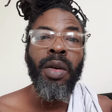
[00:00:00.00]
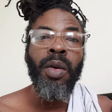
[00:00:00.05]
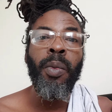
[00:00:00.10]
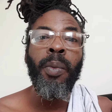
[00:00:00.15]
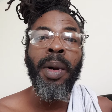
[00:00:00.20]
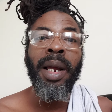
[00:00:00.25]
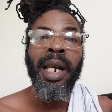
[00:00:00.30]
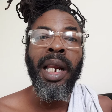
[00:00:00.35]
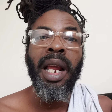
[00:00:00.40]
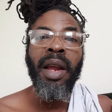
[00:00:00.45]

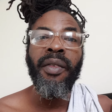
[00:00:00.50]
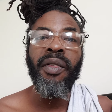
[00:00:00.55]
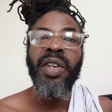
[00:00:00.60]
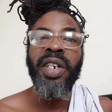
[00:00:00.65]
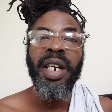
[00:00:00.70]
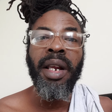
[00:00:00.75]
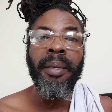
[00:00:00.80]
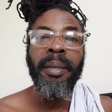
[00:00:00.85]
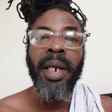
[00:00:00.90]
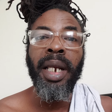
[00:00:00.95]
look on every
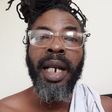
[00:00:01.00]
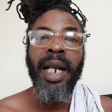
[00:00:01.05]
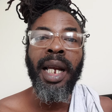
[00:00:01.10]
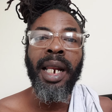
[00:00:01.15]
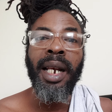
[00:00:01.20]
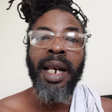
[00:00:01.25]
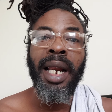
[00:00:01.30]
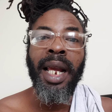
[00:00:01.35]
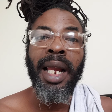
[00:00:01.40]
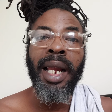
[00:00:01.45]

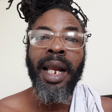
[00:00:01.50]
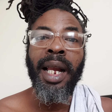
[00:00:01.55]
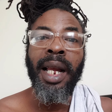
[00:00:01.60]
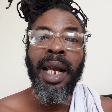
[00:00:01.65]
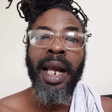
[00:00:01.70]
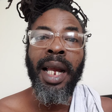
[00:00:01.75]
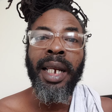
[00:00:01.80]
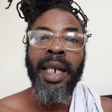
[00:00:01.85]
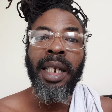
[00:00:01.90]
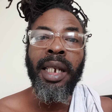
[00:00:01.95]
Jamaican like
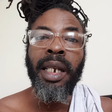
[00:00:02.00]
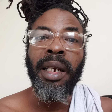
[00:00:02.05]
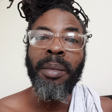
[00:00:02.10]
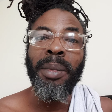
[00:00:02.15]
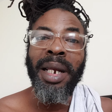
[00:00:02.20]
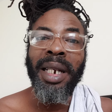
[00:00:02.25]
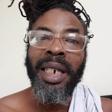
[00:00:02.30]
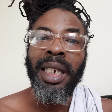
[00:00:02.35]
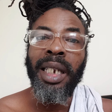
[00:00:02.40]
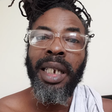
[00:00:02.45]
a gay
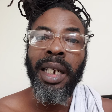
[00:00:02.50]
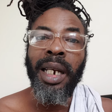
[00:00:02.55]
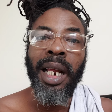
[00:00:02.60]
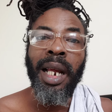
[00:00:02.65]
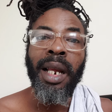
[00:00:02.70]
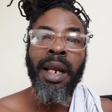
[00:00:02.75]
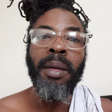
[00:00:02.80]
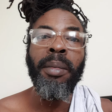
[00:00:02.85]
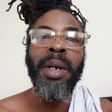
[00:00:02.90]
man killer.